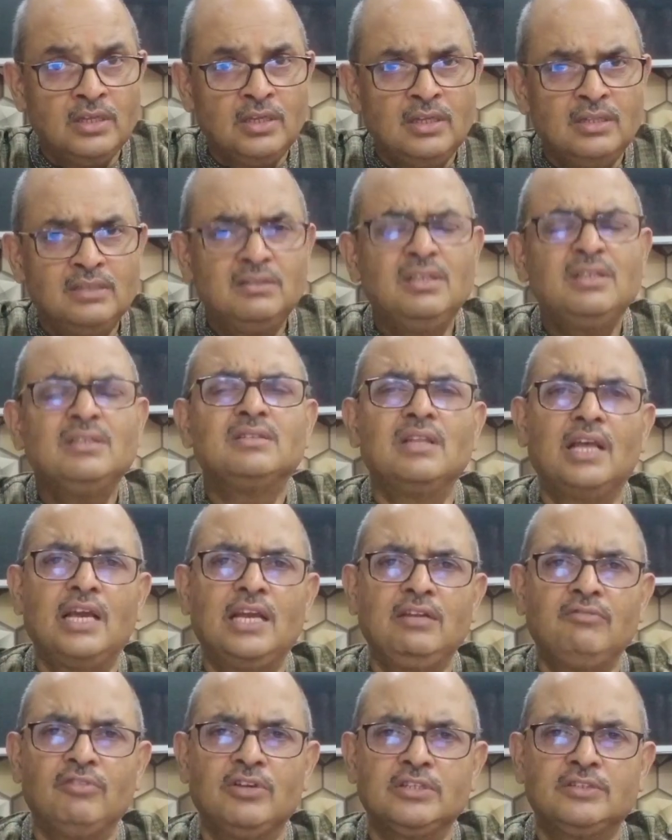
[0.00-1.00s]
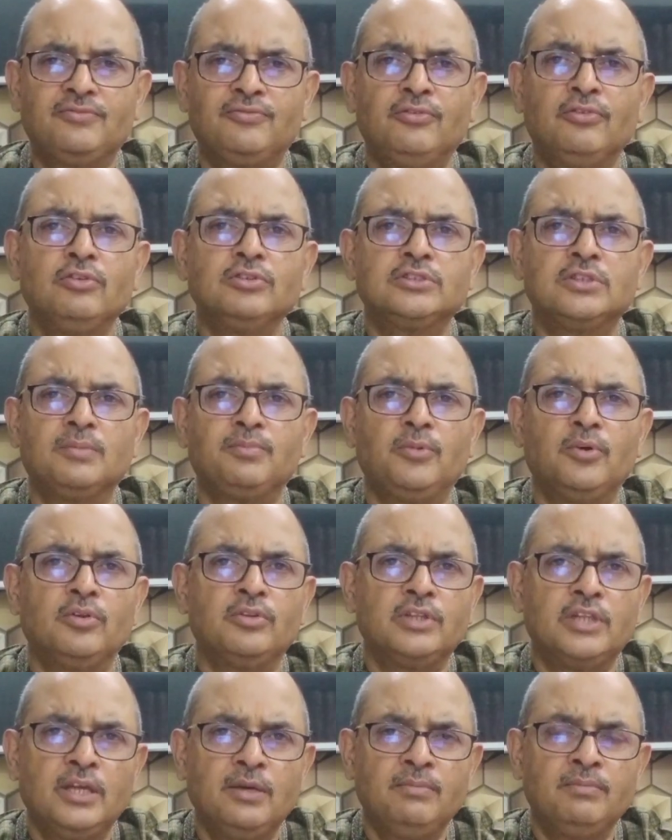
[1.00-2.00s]
This line was forced
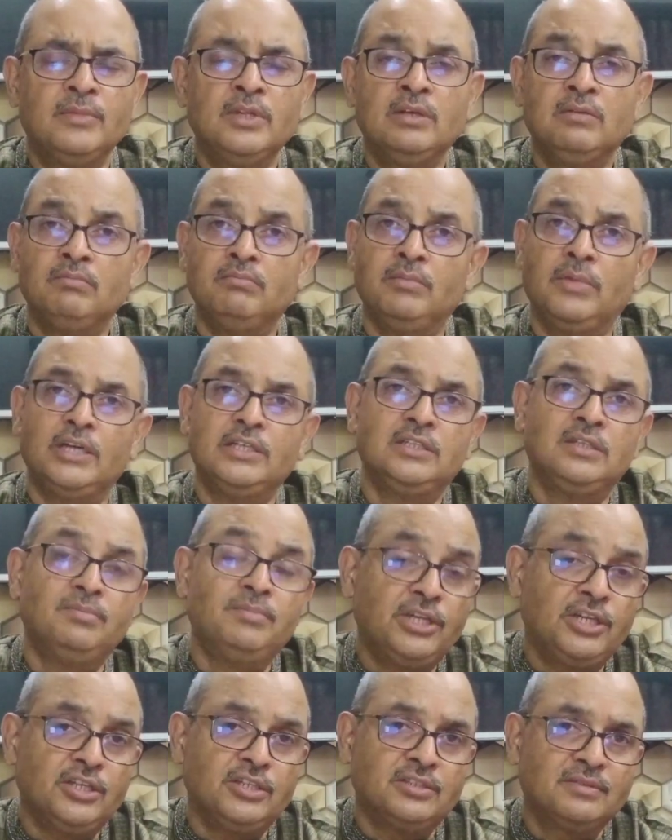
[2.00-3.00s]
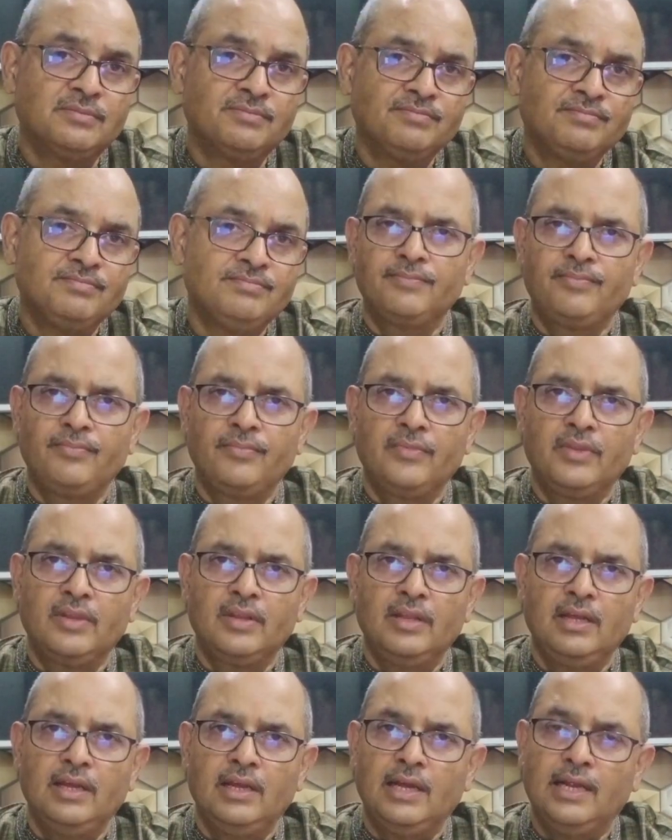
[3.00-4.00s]
upon them by the British.
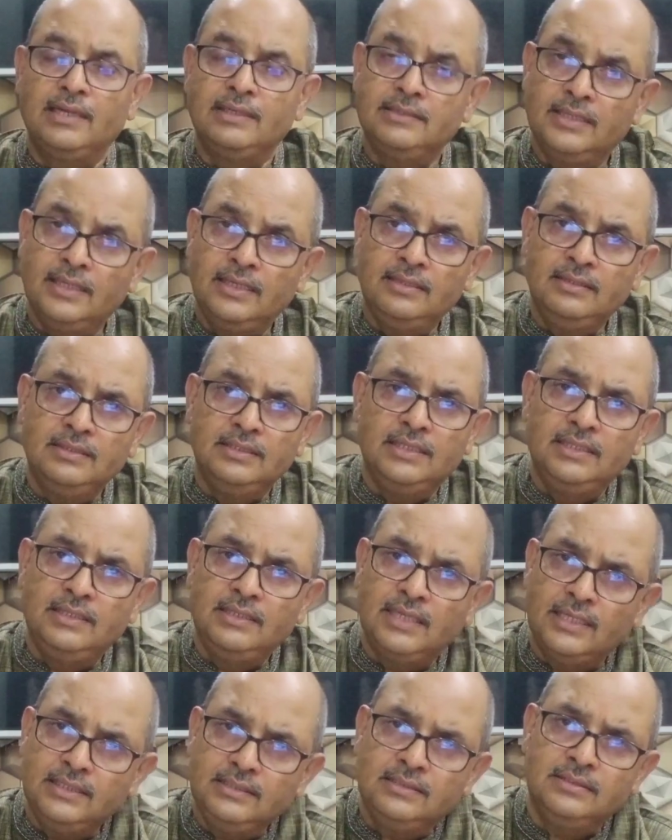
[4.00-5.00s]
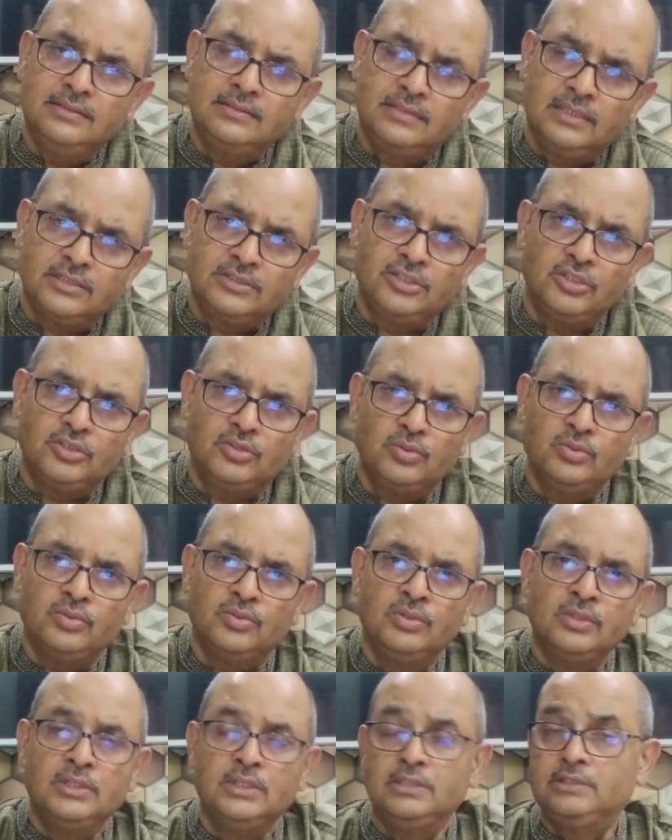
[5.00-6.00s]
And then in
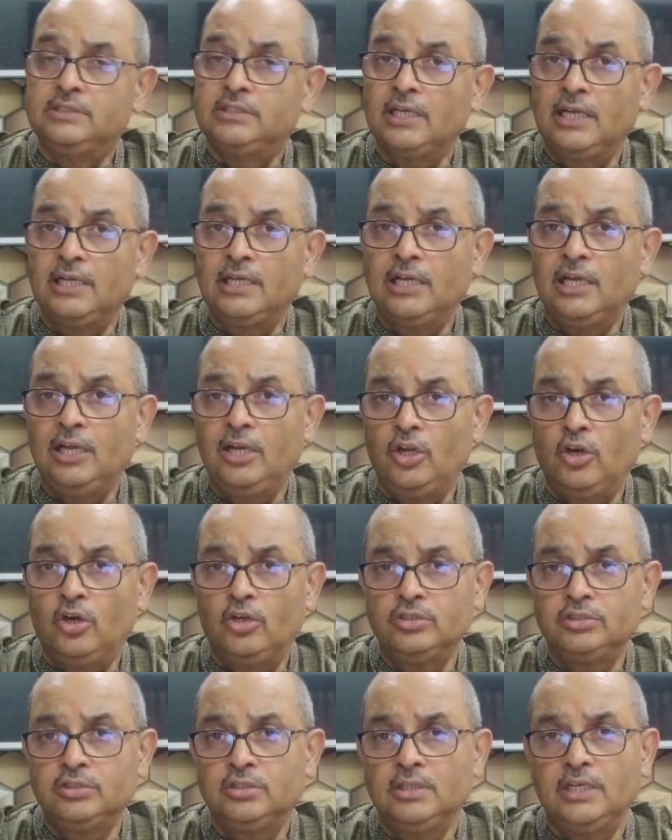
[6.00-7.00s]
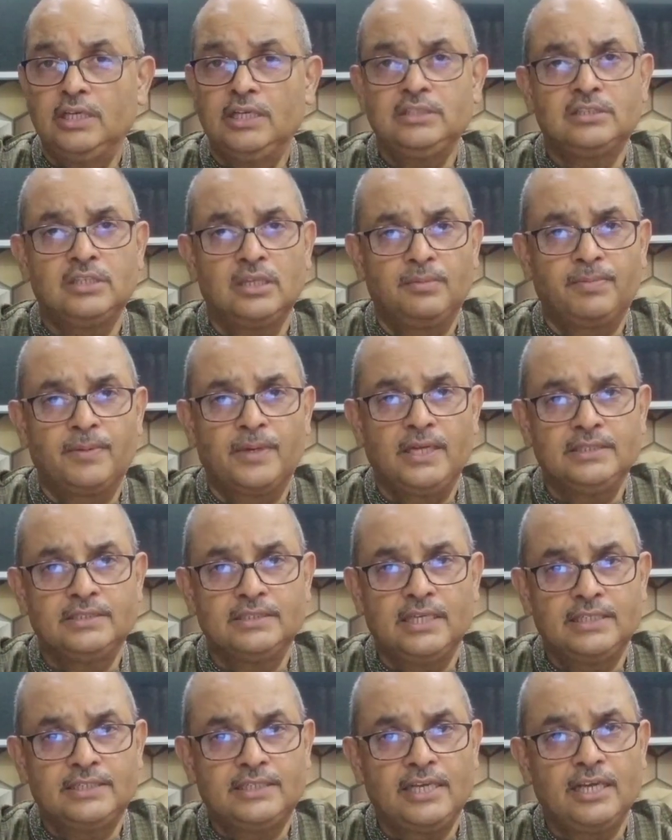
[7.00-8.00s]
1962, China launched a surprise
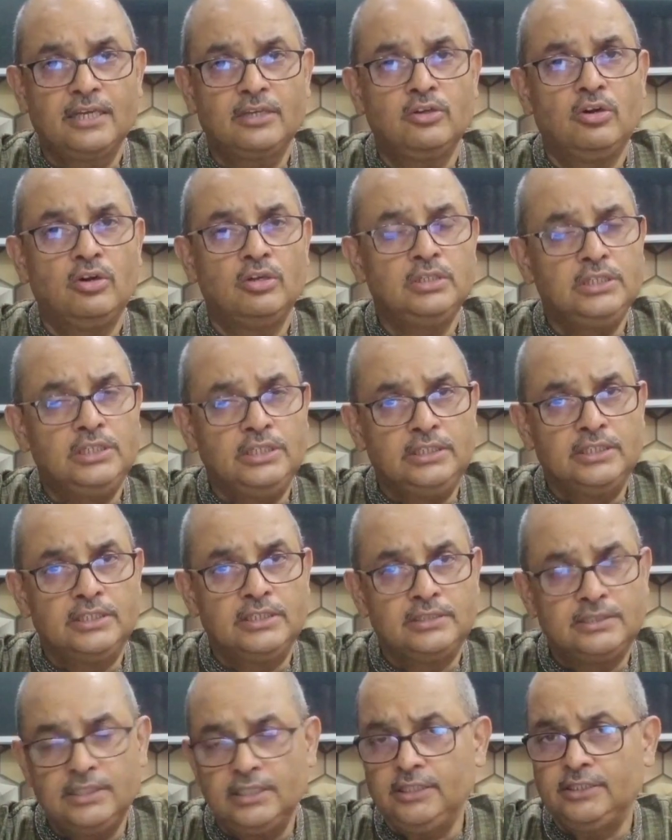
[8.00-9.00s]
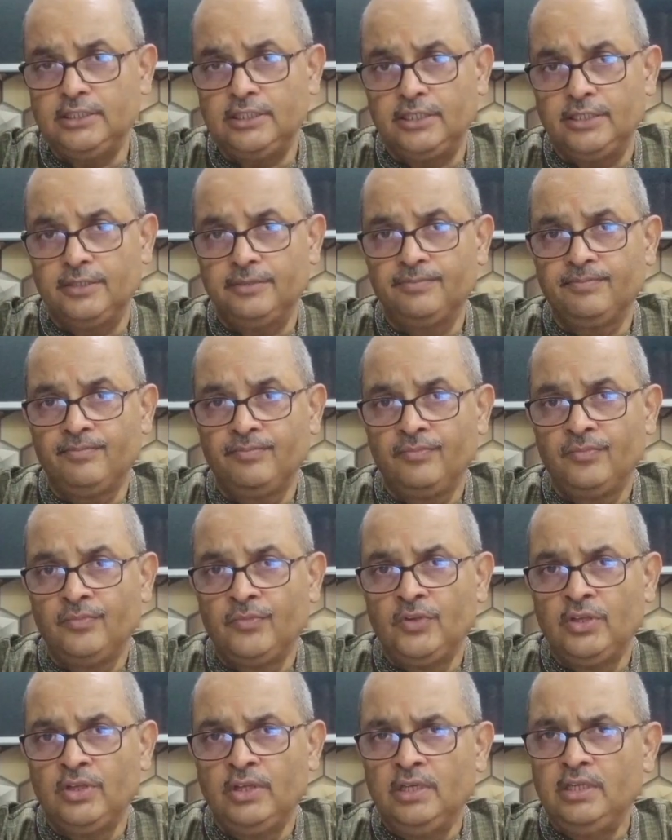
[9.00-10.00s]
attack on Indian territory.
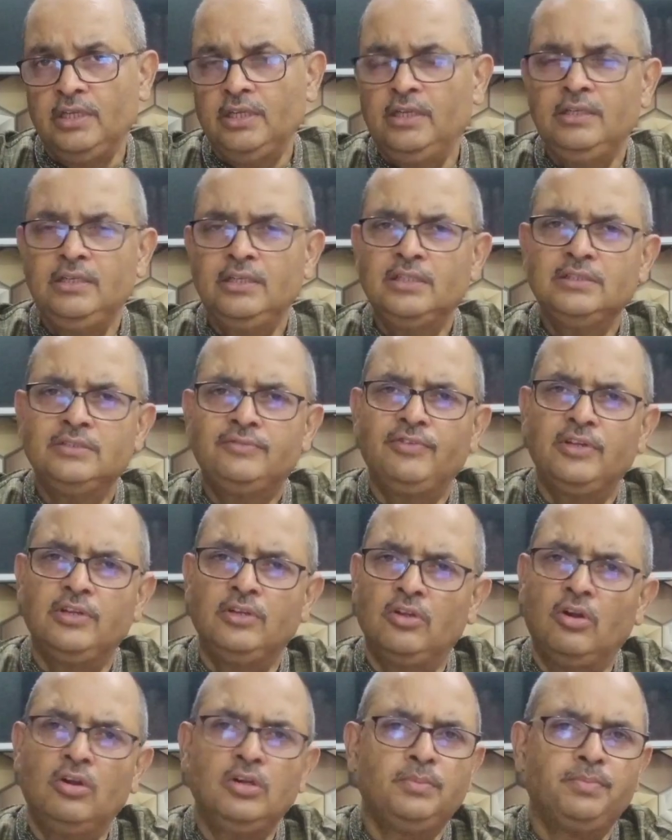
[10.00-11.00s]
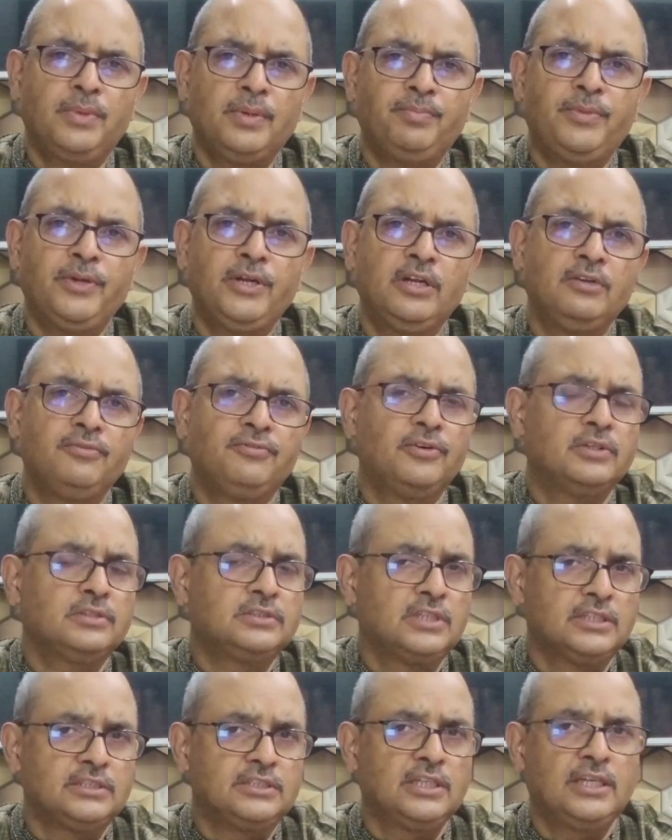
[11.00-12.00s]
Indians were not prepared for
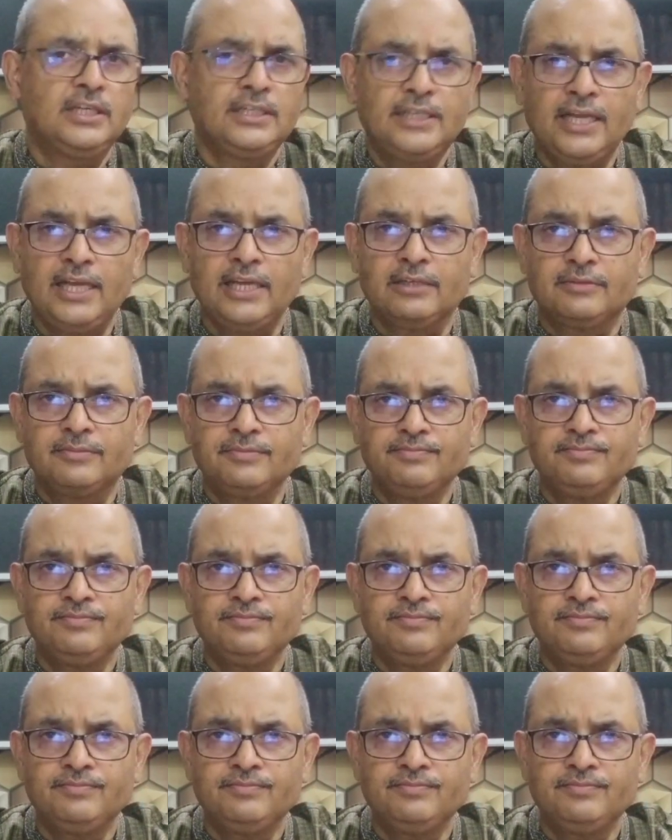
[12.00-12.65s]
such an attack.